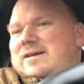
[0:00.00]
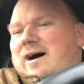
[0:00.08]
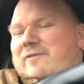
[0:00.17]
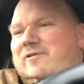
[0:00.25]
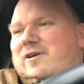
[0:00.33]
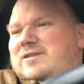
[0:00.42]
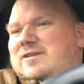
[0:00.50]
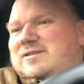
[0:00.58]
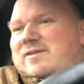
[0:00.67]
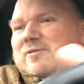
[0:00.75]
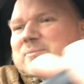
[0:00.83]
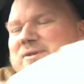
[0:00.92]
I thought I'd do
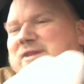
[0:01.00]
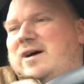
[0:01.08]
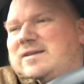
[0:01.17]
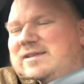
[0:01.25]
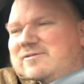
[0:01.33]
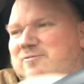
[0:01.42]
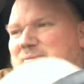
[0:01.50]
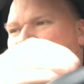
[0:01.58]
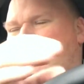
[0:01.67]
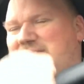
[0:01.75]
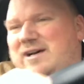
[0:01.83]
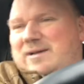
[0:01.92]
something productive with
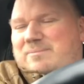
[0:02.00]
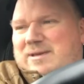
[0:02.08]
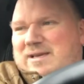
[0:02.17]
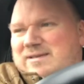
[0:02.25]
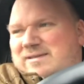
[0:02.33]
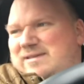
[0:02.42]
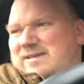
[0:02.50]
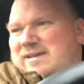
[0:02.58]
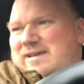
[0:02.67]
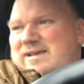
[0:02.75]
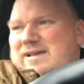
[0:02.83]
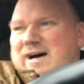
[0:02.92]
my time because
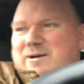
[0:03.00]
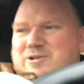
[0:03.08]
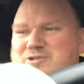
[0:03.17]
I was